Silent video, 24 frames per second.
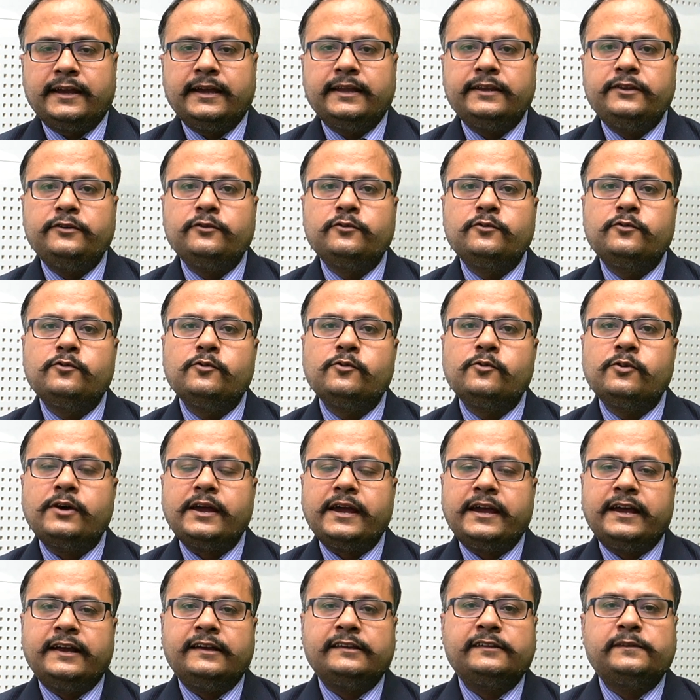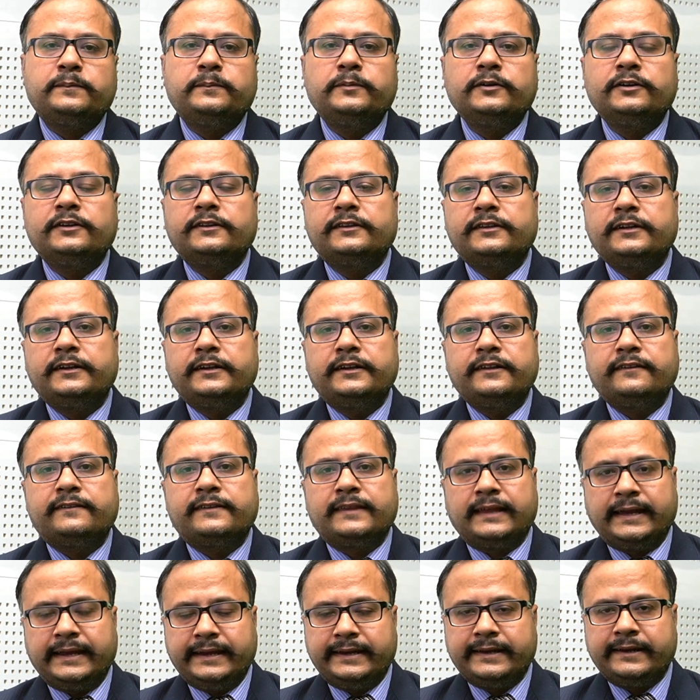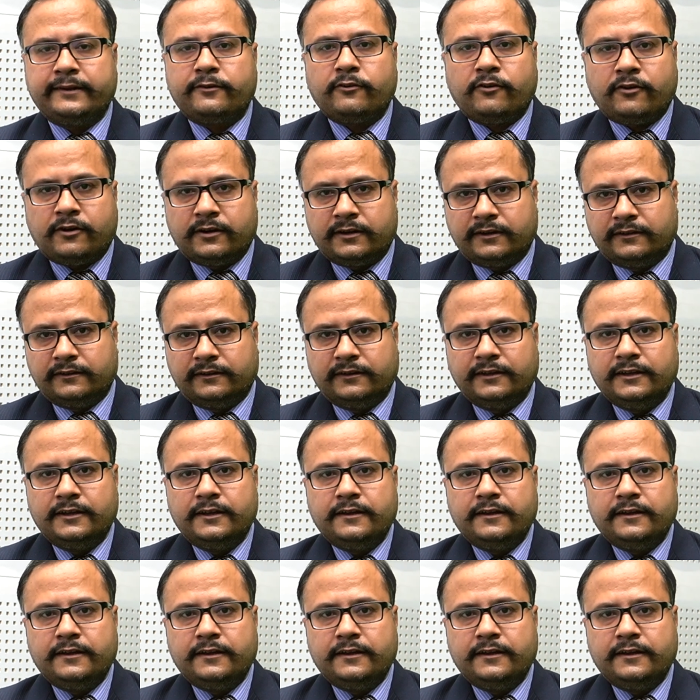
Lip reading: and you go as per the decided order.